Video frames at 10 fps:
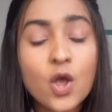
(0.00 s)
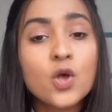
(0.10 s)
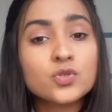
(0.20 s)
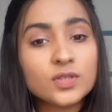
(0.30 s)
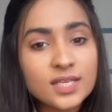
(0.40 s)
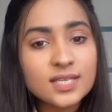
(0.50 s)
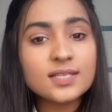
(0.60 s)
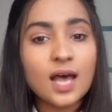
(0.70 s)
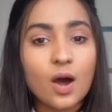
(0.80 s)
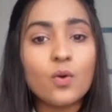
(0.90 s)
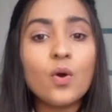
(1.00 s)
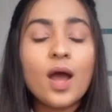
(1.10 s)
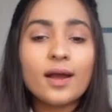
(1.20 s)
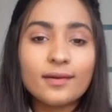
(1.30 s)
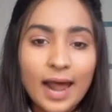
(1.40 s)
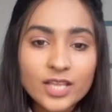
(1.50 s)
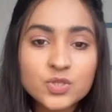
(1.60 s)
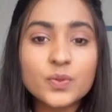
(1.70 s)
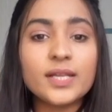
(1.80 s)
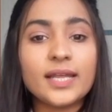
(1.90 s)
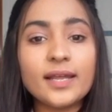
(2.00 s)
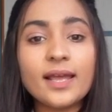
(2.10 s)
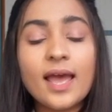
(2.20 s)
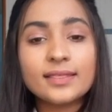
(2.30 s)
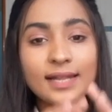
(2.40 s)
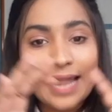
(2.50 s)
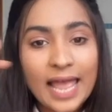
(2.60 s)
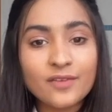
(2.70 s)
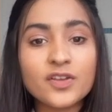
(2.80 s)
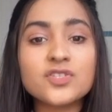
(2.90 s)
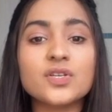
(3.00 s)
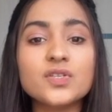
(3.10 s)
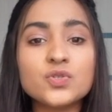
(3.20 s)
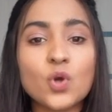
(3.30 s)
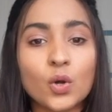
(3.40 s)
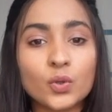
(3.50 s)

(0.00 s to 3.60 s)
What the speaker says: So this is how gradually the language is taught